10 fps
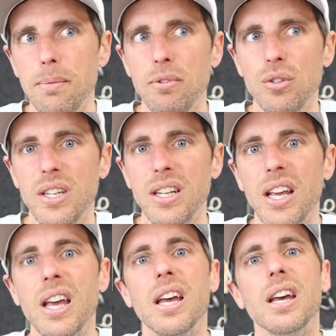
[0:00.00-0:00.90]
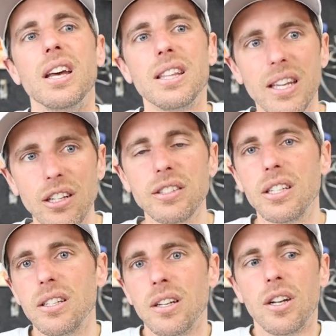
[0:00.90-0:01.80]
up using the
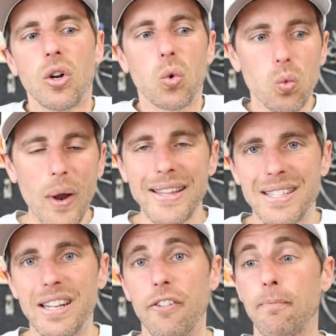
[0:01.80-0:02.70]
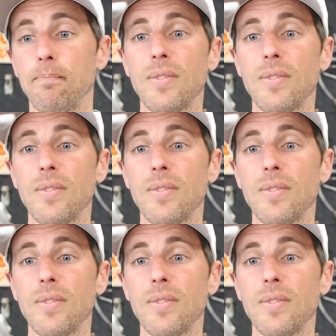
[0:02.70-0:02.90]
Hilti red stuff.